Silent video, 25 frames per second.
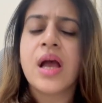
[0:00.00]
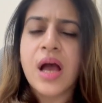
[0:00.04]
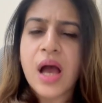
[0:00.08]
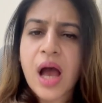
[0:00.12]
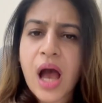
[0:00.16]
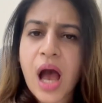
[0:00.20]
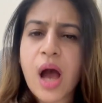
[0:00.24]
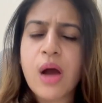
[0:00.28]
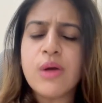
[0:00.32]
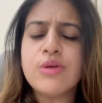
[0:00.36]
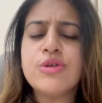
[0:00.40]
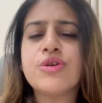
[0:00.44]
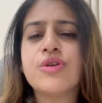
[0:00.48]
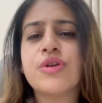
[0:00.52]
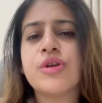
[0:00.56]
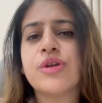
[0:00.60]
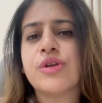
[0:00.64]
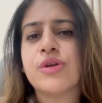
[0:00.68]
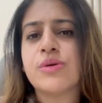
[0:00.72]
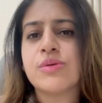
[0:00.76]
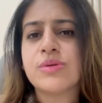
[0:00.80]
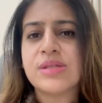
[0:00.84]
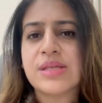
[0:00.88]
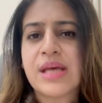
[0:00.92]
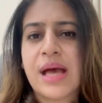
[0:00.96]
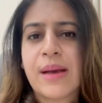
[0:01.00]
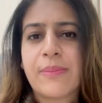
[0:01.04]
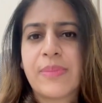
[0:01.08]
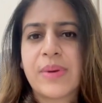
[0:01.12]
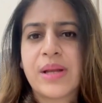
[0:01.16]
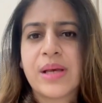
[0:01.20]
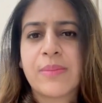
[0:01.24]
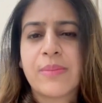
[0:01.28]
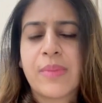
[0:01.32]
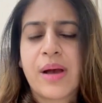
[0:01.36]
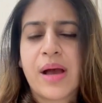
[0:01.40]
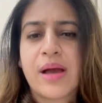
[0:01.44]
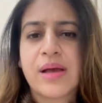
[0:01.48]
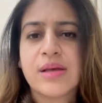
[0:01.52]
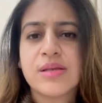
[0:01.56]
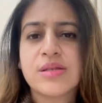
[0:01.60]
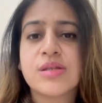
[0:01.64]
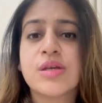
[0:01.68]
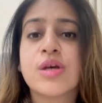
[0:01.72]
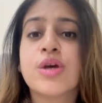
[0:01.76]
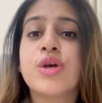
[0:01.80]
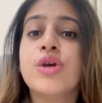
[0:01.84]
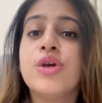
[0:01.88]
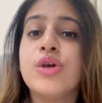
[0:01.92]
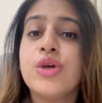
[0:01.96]
How to reduce sampling bias?
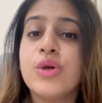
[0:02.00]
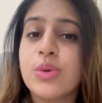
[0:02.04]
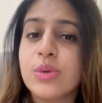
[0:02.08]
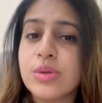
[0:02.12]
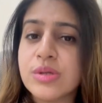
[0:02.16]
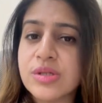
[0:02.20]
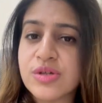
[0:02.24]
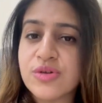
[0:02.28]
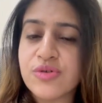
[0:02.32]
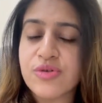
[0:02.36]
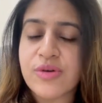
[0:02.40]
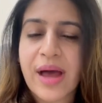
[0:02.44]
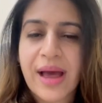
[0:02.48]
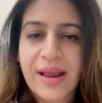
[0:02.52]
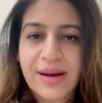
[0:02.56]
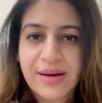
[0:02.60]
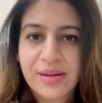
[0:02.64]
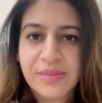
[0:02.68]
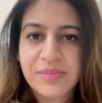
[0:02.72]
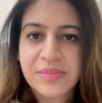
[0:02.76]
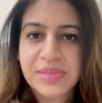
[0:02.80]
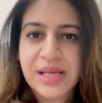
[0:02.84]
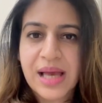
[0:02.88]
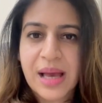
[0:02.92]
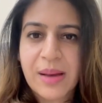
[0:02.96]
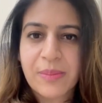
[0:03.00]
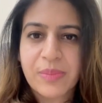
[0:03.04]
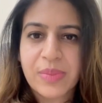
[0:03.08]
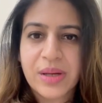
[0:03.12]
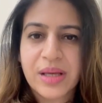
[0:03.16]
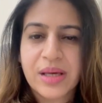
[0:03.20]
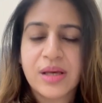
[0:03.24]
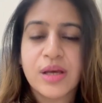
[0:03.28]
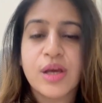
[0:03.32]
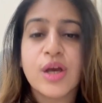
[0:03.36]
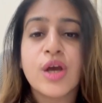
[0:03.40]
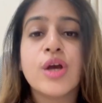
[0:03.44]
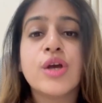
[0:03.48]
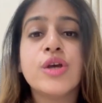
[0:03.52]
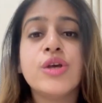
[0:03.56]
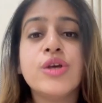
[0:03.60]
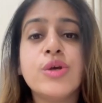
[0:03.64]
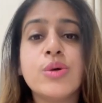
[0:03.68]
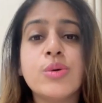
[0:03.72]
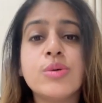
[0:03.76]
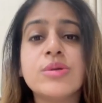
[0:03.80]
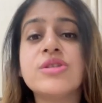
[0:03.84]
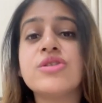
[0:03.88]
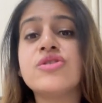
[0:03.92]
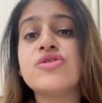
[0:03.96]
Use random sampling.
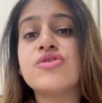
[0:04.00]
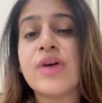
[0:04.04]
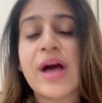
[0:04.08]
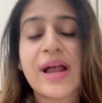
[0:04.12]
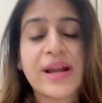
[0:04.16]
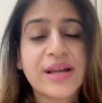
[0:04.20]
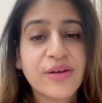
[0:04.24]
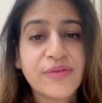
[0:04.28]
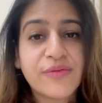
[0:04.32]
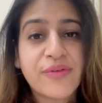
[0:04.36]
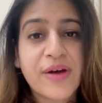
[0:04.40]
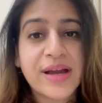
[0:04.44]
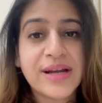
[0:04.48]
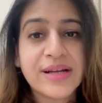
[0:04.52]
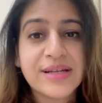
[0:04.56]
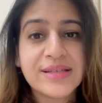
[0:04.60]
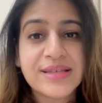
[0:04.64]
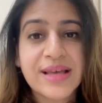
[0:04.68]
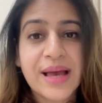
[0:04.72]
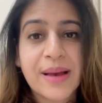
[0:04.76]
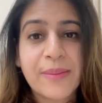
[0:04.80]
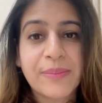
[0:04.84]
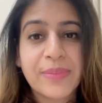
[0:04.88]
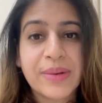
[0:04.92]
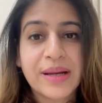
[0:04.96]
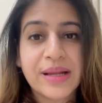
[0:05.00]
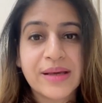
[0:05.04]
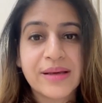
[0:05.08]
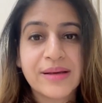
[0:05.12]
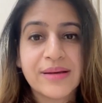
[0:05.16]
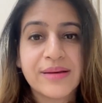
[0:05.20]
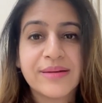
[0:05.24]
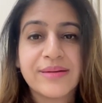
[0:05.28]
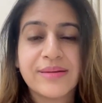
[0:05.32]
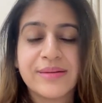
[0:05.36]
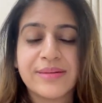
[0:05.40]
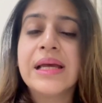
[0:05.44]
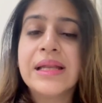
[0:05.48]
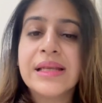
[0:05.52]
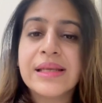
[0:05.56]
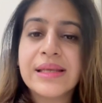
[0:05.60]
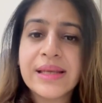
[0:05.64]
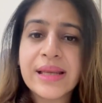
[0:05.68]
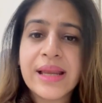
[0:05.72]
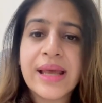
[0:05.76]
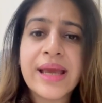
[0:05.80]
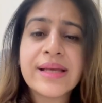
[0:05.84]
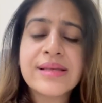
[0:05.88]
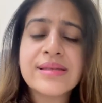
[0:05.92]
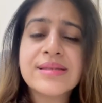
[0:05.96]
Use stratified sampling.
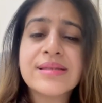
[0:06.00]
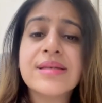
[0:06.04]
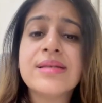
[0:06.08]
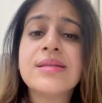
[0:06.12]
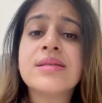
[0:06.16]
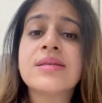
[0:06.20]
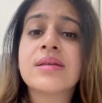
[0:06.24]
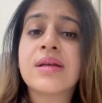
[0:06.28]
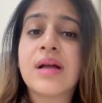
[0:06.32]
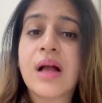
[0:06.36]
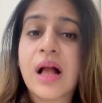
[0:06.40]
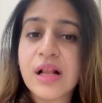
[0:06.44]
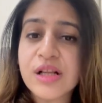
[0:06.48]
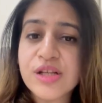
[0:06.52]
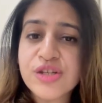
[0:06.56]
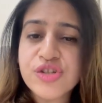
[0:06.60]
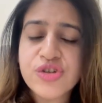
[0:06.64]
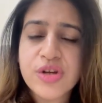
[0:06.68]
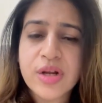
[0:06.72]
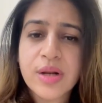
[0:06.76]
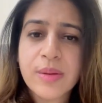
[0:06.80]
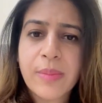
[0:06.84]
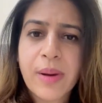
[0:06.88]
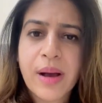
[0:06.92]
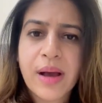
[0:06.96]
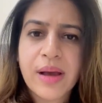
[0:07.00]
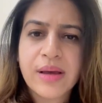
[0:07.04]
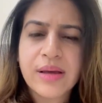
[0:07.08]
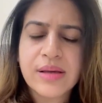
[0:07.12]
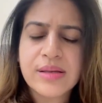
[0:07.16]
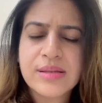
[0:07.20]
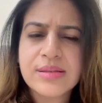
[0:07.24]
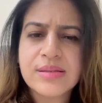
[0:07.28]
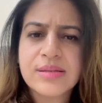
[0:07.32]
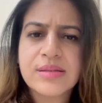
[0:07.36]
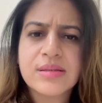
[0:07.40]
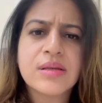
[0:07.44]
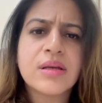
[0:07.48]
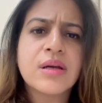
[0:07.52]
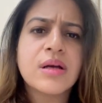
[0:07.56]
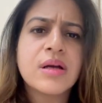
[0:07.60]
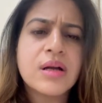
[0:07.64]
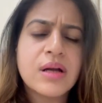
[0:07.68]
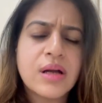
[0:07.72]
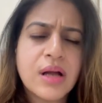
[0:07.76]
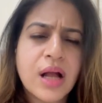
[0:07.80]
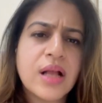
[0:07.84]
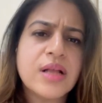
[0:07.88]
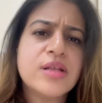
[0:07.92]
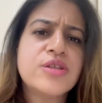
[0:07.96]
Next is cultural bias.
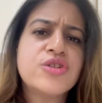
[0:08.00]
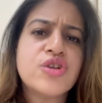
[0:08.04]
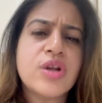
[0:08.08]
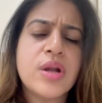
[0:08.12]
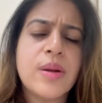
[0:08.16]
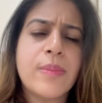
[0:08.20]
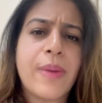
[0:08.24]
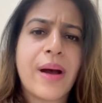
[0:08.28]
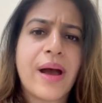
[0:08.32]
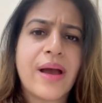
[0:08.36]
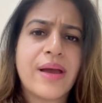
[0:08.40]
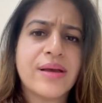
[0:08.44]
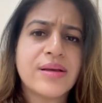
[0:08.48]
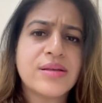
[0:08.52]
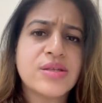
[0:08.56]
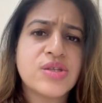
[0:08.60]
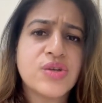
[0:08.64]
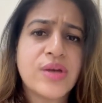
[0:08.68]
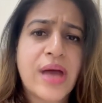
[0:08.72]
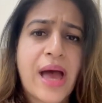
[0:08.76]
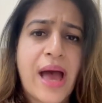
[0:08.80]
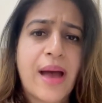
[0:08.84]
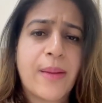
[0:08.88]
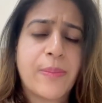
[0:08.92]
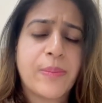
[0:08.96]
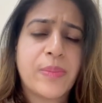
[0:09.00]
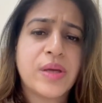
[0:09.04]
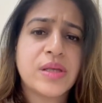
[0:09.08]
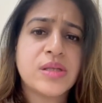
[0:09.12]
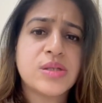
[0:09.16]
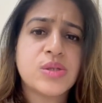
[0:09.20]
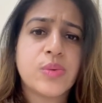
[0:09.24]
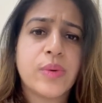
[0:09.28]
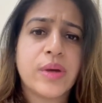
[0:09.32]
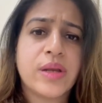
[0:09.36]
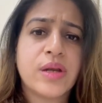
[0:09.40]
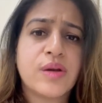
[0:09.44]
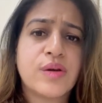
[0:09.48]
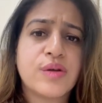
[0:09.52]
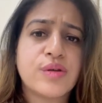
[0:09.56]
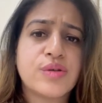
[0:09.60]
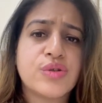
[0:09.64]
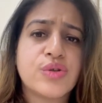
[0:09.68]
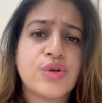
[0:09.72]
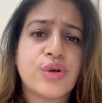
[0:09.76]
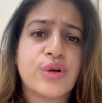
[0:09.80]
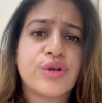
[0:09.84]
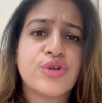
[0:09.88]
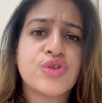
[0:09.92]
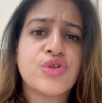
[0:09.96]
Cultural bias happens when a
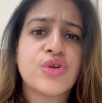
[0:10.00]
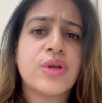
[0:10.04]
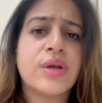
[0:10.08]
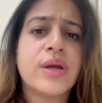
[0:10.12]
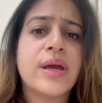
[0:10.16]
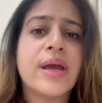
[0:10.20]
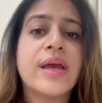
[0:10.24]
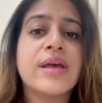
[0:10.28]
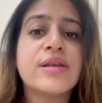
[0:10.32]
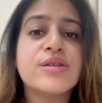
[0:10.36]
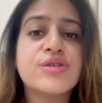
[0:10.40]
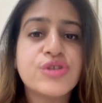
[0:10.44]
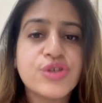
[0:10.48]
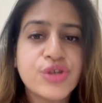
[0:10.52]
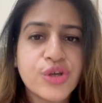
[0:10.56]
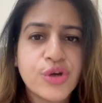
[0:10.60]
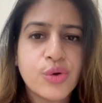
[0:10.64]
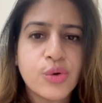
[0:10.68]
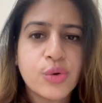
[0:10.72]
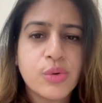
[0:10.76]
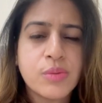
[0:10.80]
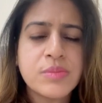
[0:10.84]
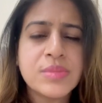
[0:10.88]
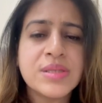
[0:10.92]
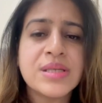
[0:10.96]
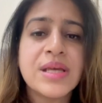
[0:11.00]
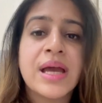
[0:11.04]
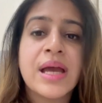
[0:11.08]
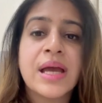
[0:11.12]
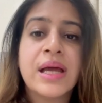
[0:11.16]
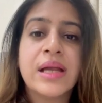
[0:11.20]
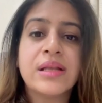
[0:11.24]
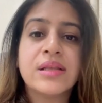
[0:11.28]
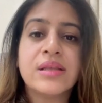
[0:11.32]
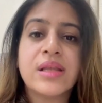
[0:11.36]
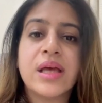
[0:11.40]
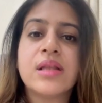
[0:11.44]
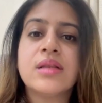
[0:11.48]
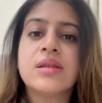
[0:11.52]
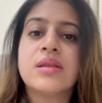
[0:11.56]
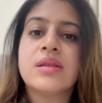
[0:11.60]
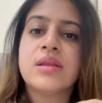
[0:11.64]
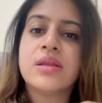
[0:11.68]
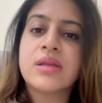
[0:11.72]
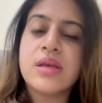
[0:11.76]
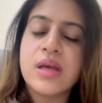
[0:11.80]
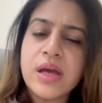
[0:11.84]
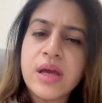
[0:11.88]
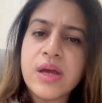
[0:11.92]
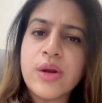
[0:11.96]
researcher assumes
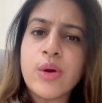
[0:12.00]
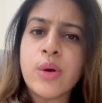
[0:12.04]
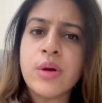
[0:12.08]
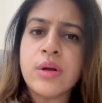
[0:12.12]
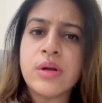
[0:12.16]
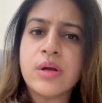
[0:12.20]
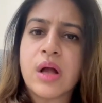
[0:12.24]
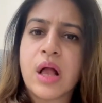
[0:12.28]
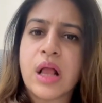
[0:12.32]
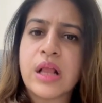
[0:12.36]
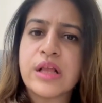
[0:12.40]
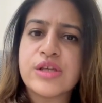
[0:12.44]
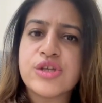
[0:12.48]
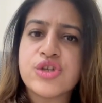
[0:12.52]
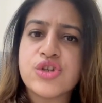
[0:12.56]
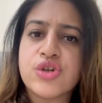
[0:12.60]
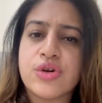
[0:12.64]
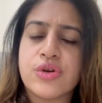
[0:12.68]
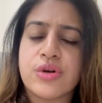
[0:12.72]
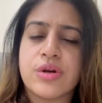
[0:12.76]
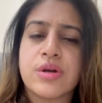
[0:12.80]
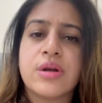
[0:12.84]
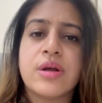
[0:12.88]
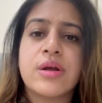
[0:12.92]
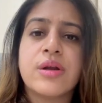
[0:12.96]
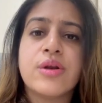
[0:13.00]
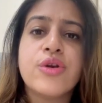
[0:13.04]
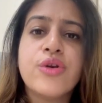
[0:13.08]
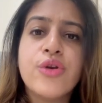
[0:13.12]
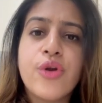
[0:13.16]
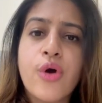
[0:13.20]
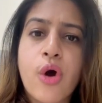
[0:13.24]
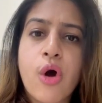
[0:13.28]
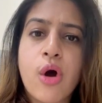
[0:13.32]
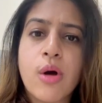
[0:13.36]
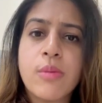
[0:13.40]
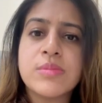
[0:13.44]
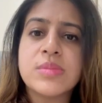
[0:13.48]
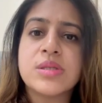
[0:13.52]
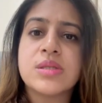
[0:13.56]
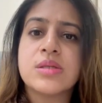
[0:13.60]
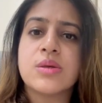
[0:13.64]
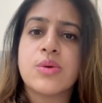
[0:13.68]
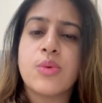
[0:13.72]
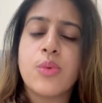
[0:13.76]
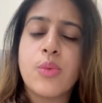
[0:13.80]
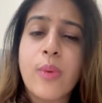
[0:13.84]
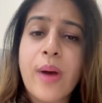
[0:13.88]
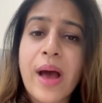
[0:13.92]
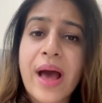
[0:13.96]
that their own culture, norms,
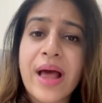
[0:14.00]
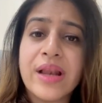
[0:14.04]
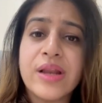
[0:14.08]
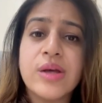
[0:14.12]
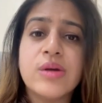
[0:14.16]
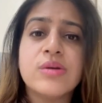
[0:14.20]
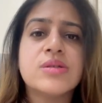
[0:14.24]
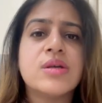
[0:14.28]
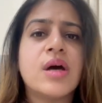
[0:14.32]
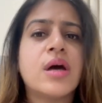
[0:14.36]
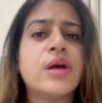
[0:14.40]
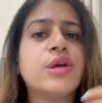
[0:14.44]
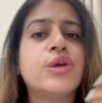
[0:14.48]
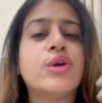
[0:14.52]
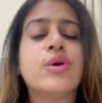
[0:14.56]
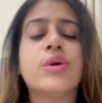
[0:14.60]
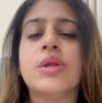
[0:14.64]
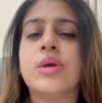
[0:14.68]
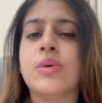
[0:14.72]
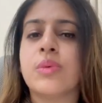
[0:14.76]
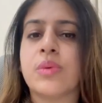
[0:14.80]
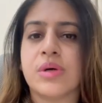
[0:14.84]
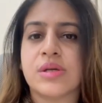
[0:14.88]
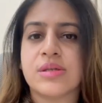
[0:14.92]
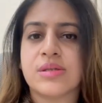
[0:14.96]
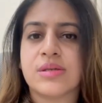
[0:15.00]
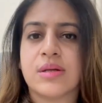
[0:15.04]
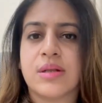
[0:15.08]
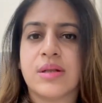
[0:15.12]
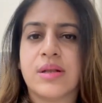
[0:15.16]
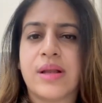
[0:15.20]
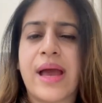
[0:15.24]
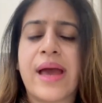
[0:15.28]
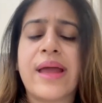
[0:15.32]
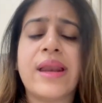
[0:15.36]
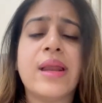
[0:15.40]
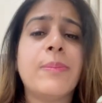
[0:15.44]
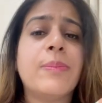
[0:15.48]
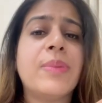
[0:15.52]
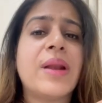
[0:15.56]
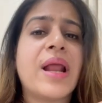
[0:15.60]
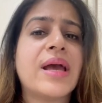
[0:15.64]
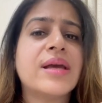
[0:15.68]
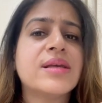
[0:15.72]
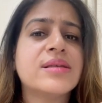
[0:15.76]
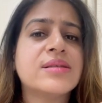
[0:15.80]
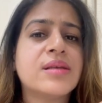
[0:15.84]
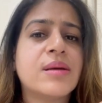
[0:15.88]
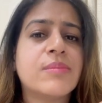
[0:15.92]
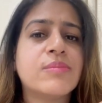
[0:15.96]
values are universal and
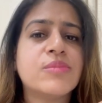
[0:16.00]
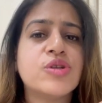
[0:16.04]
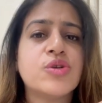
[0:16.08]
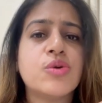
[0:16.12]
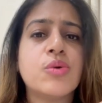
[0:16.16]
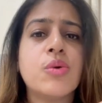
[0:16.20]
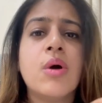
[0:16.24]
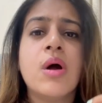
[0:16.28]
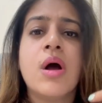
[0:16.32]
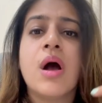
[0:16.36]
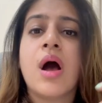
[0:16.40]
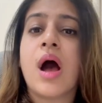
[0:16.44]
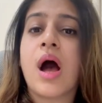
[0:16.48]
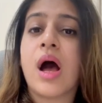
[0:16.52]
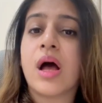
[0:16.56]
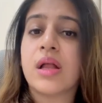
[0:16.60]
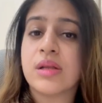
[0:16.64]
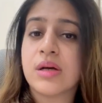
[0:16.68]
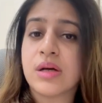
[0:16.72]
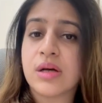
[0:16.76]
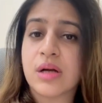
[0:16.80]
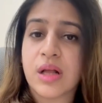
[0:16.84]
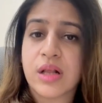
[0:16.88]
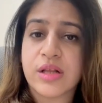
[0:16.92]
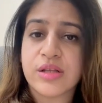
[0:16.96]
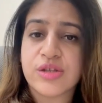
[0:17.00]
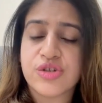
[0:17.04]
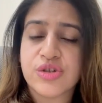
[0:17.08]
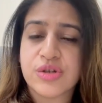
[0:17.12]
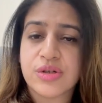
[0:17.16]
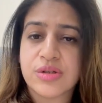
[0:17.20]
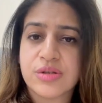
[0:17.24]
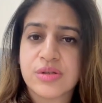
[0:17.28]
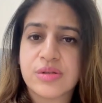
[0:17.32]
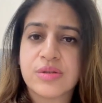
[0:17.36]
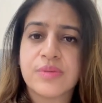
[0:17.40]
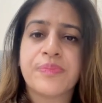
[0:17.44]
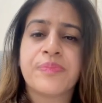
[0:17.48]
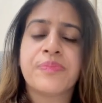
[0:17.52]
applies them to other cultures.